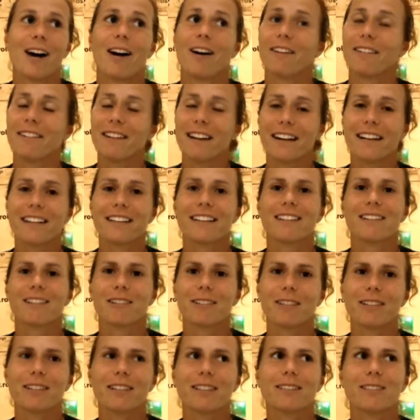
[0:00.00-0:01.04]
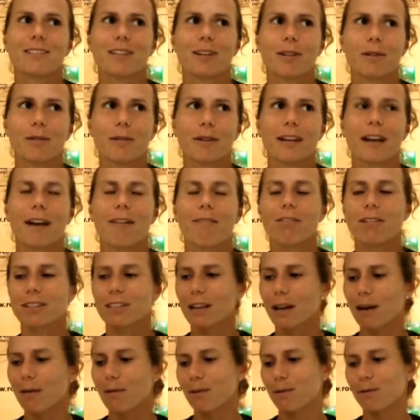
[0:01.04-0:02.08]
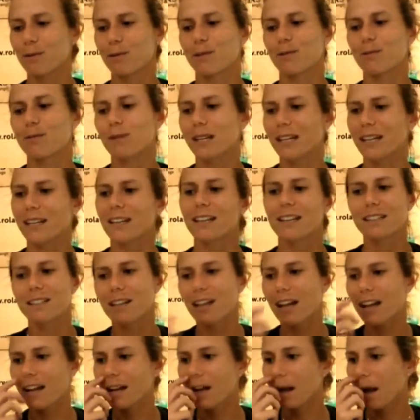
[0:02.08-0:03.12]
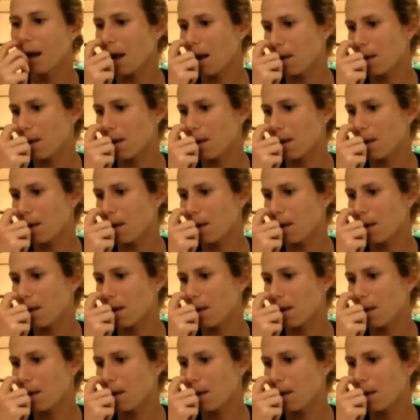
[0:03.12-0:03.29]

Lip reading: Oh yeah, he already told me every time I was winning, he's like,